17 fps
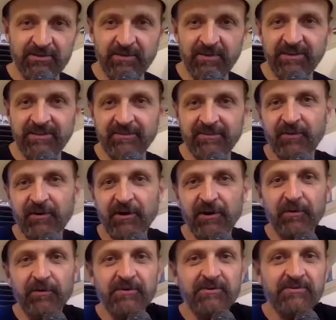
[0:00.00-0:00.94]
need the
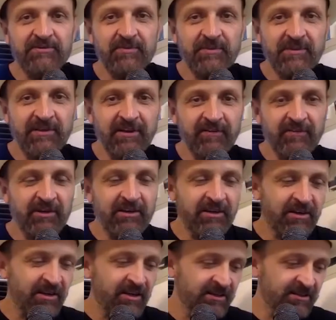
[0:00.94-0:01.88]
followers. We love you.
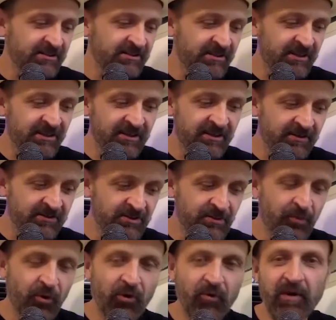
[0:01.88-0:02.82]
And
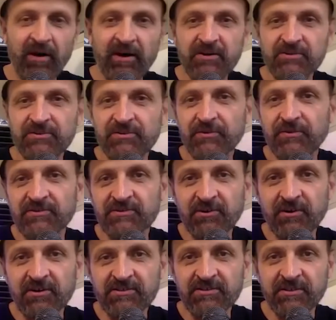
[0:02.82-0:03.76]
support record stores
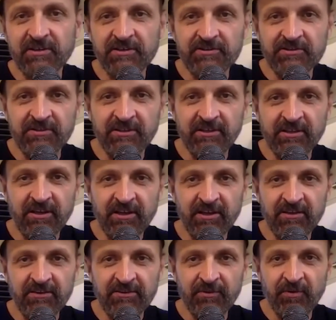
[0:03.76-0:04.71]
across the country.
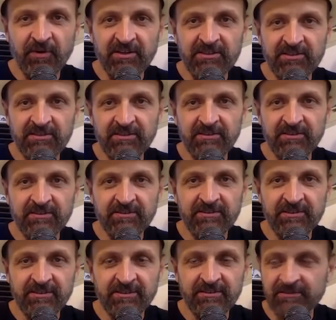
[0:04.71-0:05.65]
It's great to
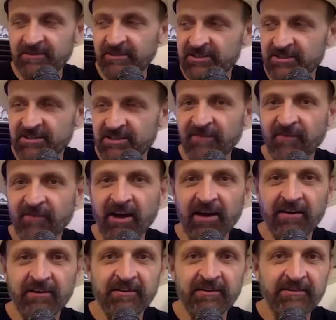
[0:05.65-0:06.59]
listen to
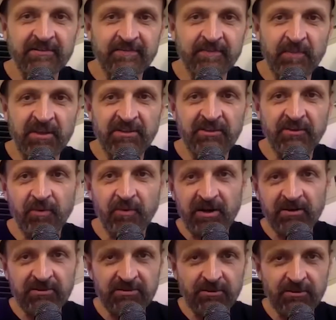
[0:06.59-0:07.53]
vinyl and meet the
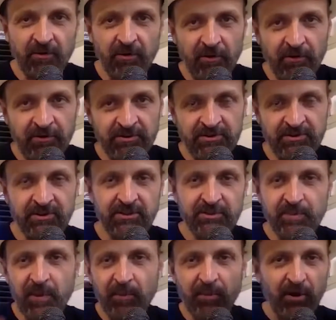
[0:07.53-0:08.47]
record store owners. And
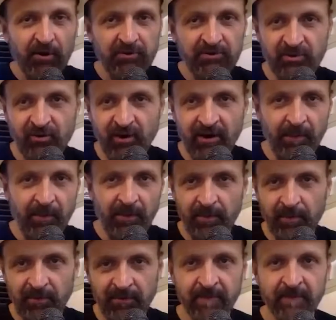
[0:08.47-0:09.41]
those people are always great
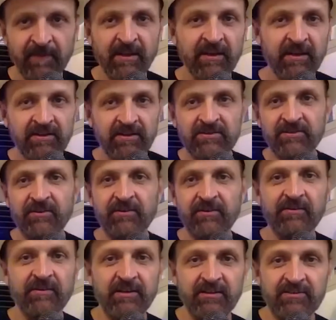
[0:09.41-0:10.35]
people.
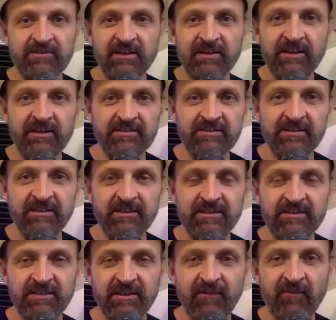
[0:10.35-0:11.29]
So it's like
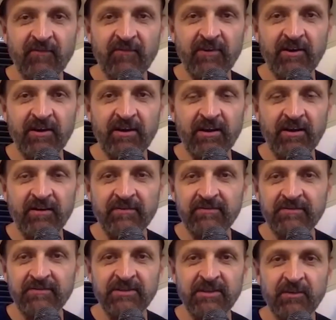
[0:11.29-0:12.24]
very,
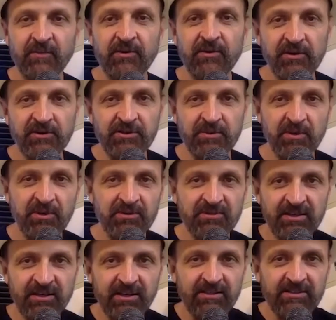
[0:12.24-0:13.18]
it's like when you're into
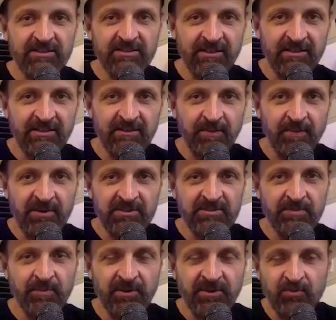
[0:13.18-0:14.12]
music, it's like the
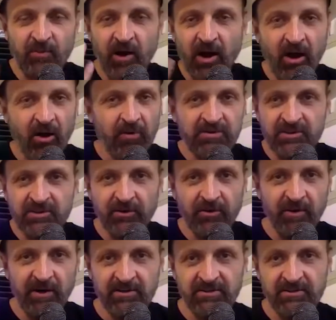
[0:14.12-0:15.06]
best. That's why I always go
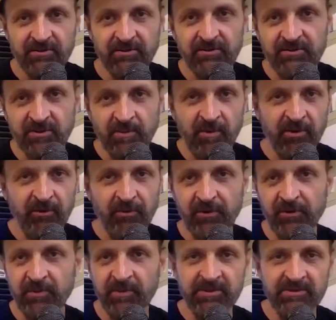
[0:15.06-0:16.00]
to record stores. I'm on the
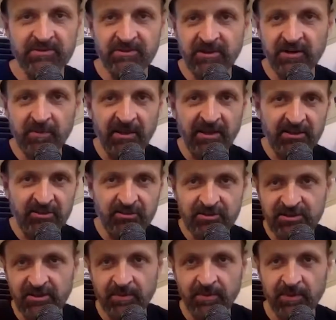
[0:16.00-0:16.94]
road because you're going to meet
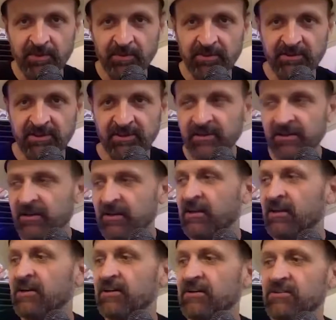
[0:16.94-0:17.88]
interesting people in there.
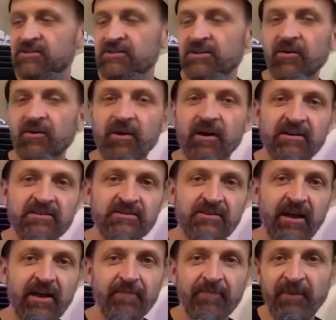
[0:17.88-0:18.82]
So
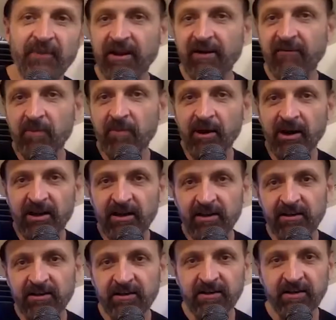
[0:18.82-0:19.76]
yeah, thank you,
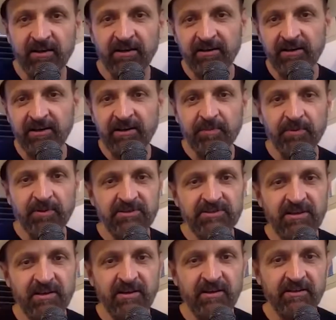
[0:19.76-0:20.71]
everybody. And play
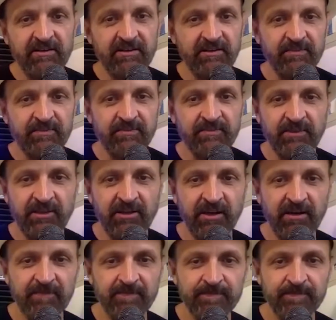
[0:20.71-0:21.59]
us out, Anthony. What do you got?